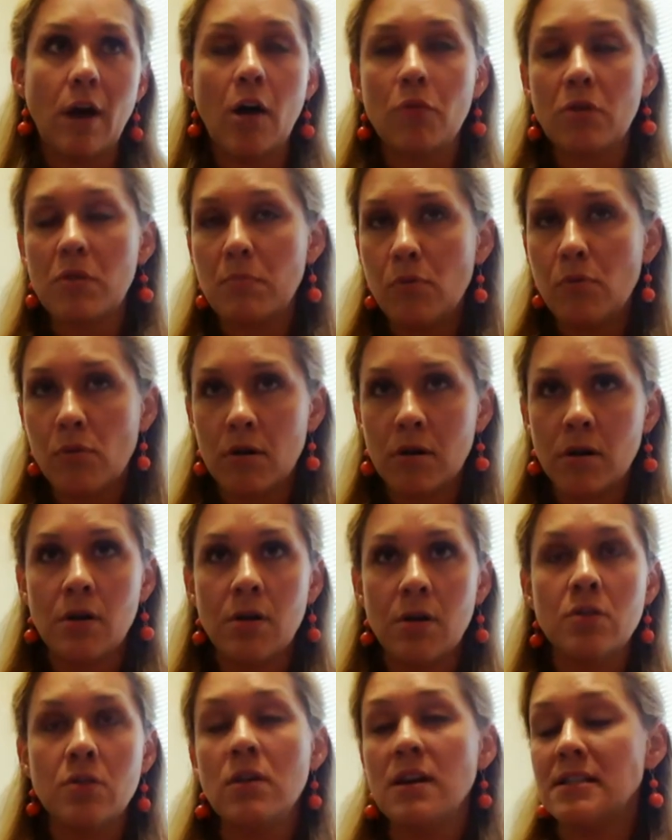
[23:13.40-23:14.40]
a
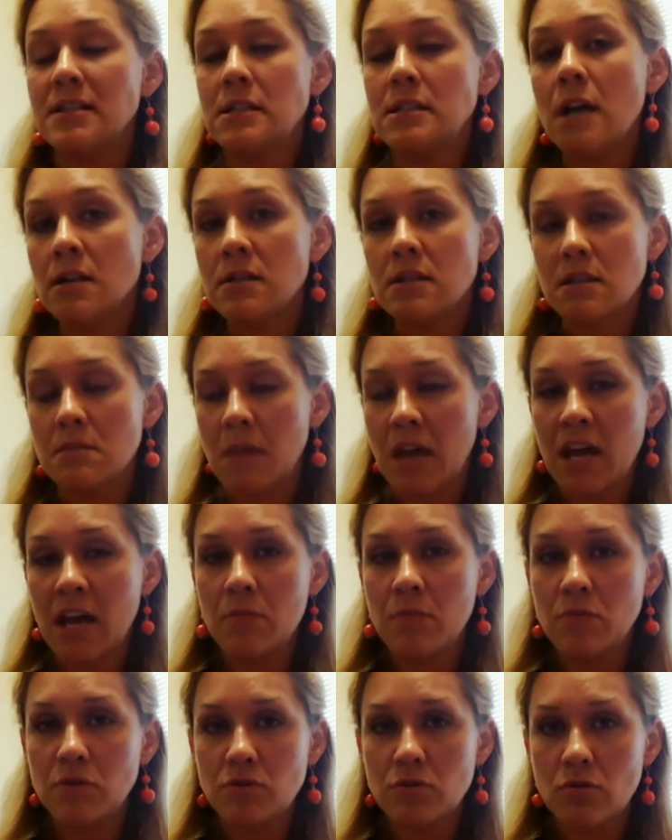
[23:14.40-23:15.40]
reporter who has done some
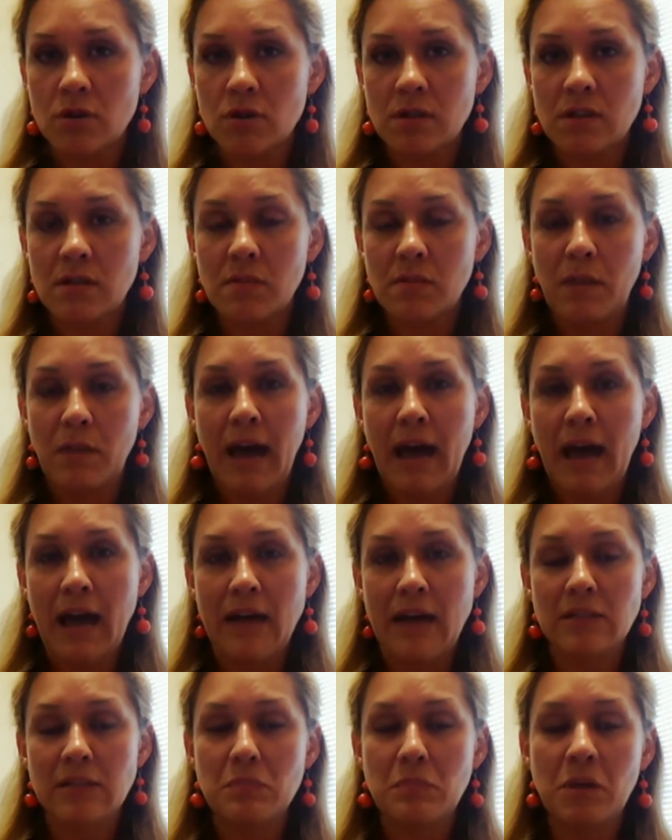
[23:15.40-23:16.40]
animal stories in the
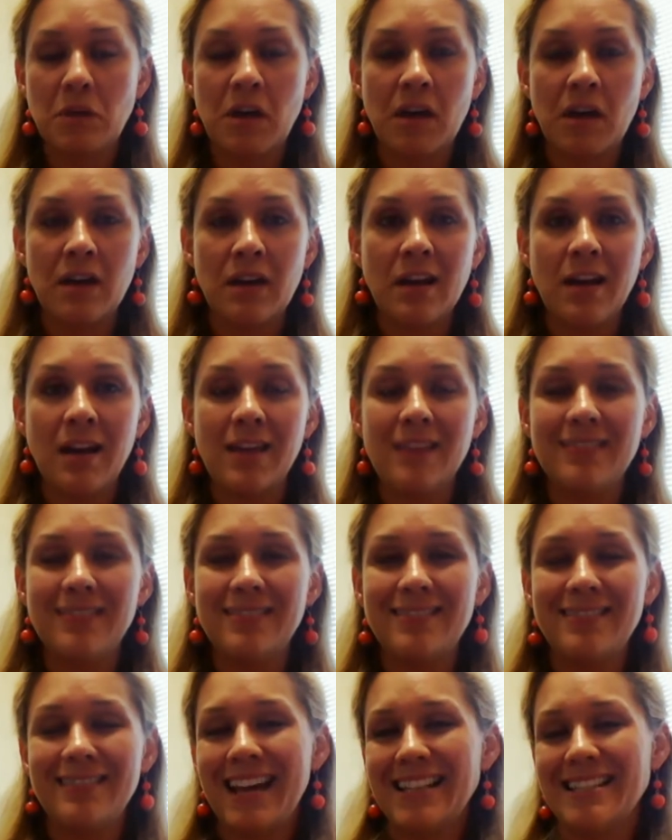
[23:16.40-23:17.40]
past, but
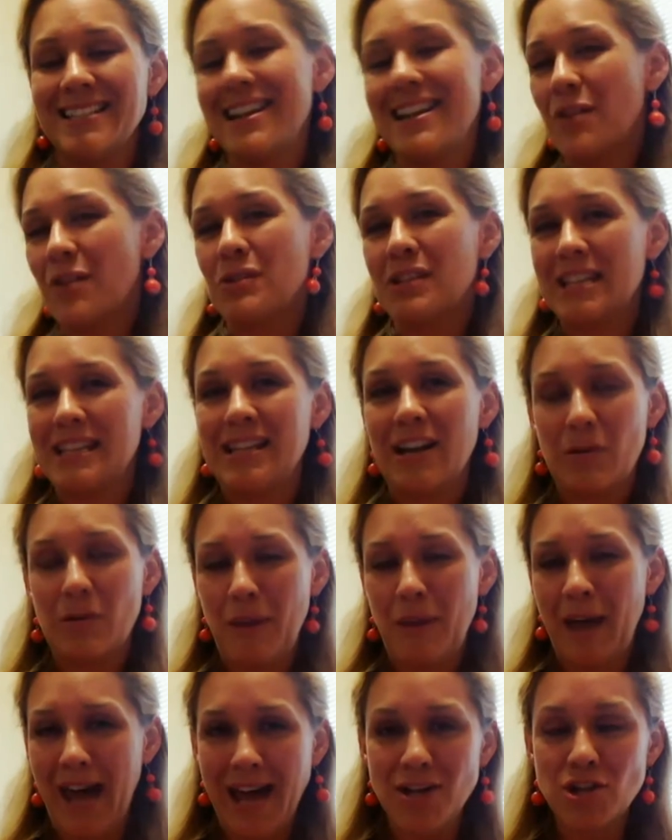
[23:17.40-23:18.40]
that's not really their
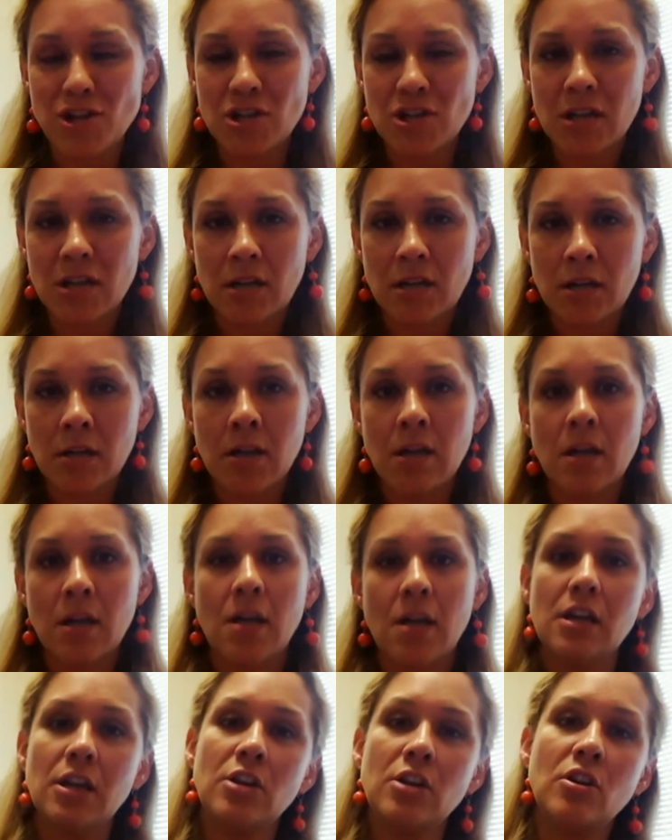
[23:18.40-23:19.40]
passion.
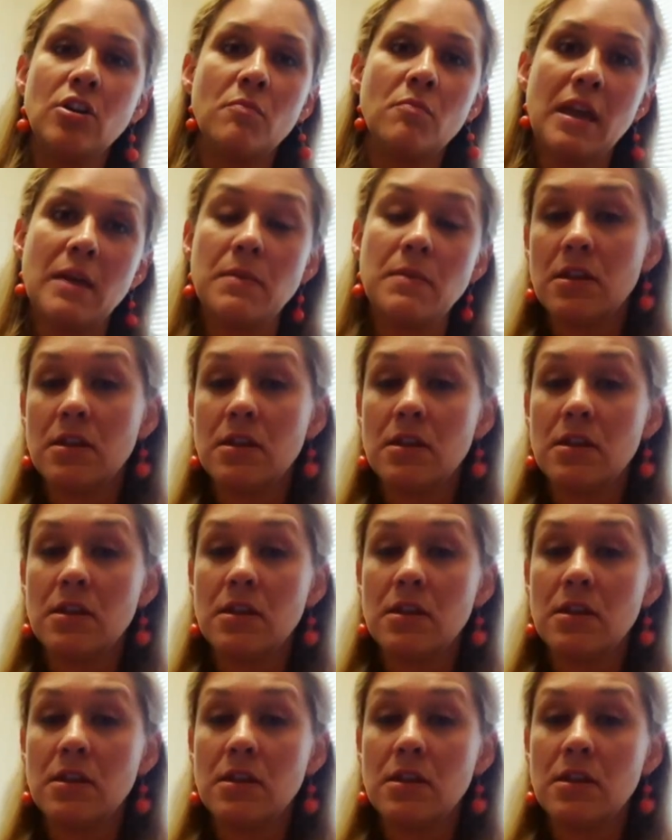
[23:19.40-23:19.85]
Mm-hmm. You know, mm-hmm.